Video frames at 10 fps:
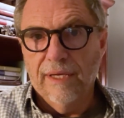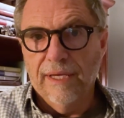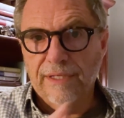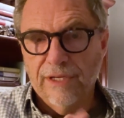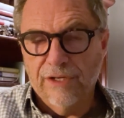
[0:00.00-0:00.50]

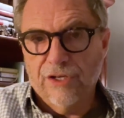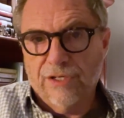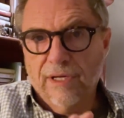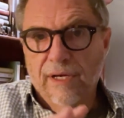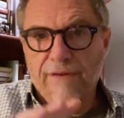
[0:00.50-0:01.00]
isn't
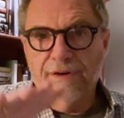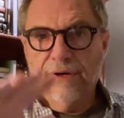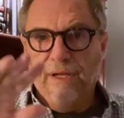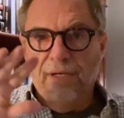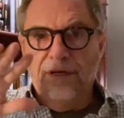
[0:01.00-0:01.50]
just in a
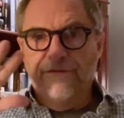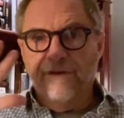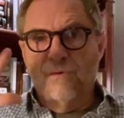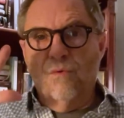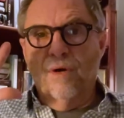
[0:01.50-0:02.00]
very
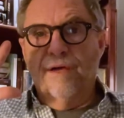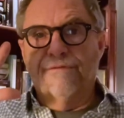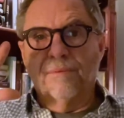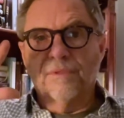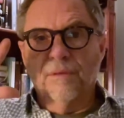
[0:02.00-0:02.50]
indifferent way
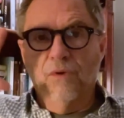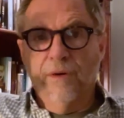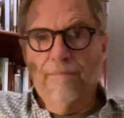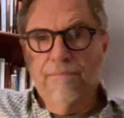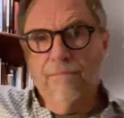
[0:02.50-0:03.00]
from
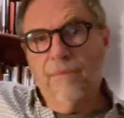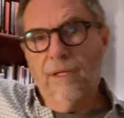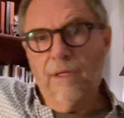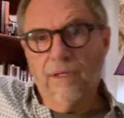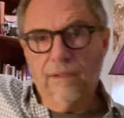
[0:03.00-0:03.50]
somewhere in
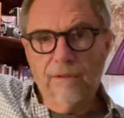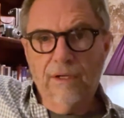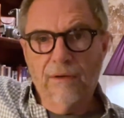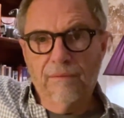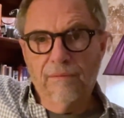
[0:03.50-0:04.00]

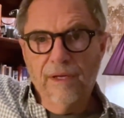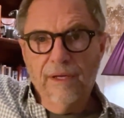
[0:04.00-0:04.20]
the,